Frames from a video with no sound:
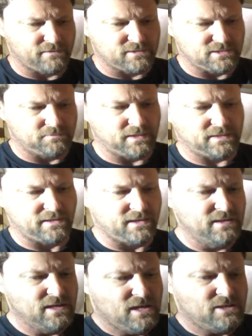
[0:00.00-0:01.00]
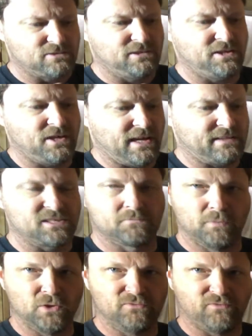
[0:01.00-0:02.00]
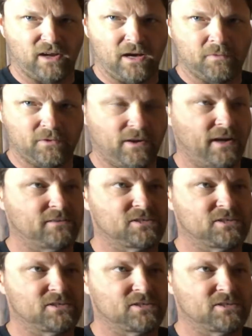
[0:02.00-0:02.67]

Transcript: or something like that. So then you got this boot flopping around.